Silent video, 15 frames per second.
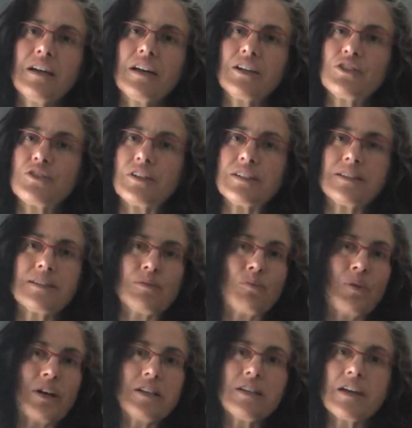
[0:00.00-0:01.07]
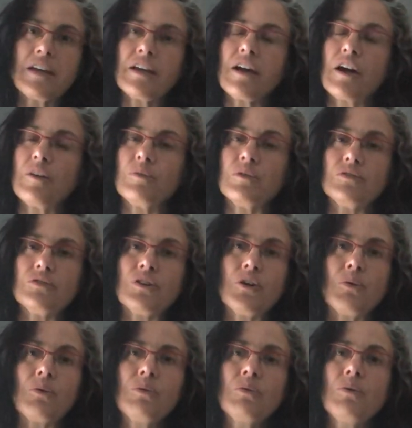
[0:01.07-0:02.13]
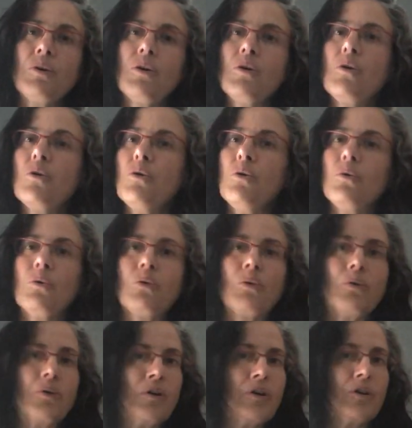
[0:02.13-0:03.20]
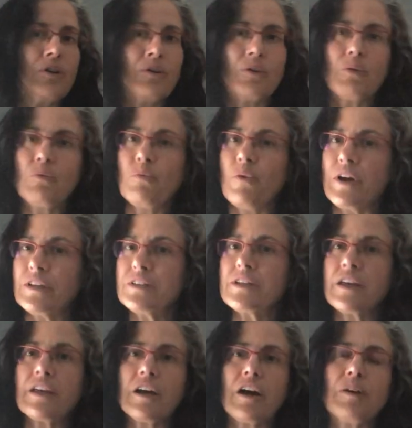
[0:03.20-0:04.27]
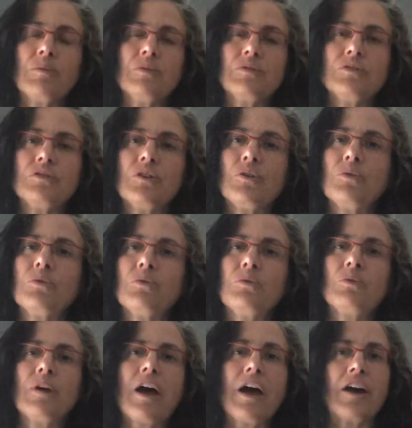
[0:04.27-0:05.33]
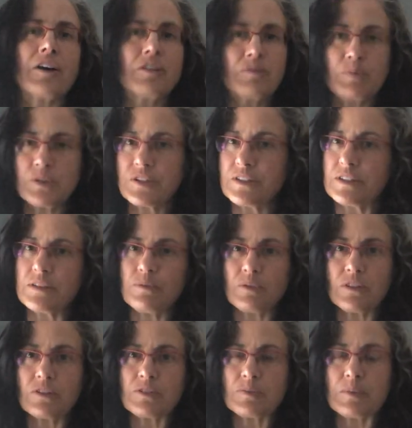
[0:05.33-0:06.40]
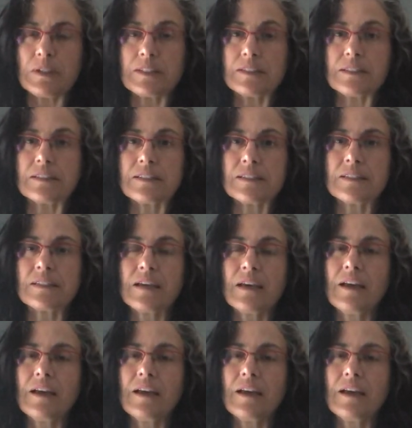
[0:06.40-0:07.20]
I trust that one day I will know, or one day I will know how to proceed with those pieces.